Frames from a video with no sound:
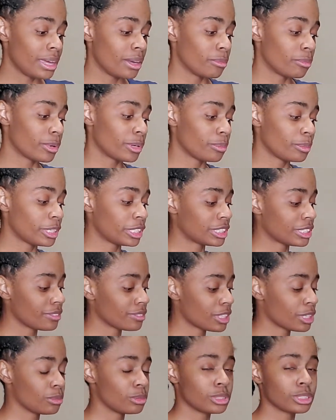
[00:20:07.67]
Pretty much
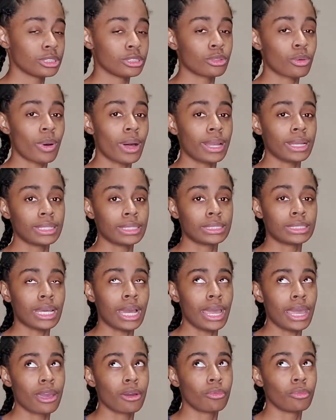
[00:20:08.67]
everything was good quality. I
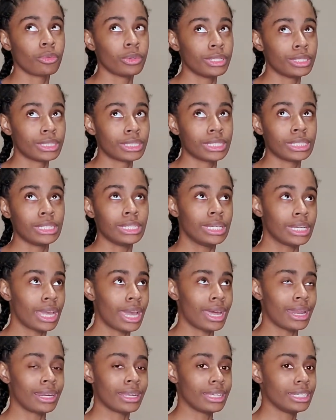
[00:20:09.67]
had one thing that
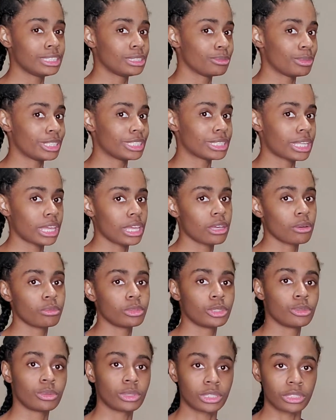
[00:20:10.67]
kind of itched my skin,
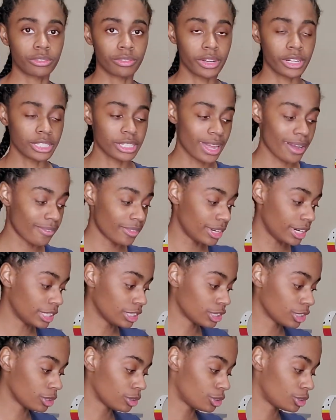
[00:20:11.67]
which was the first outfit I
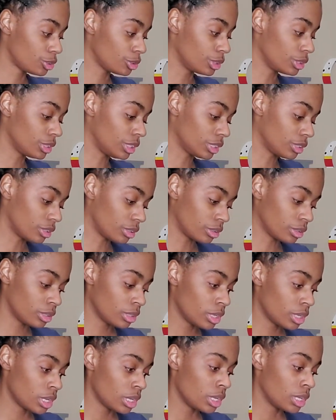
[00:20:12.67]
showed you, the little
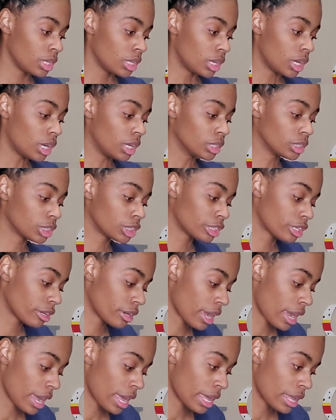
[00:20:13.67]
undershirt
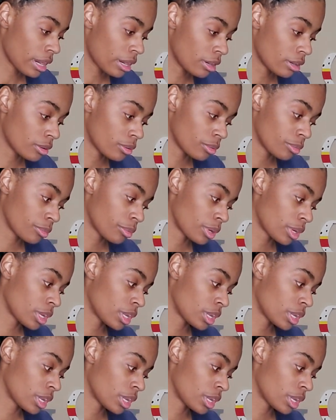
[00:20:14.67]
I had on.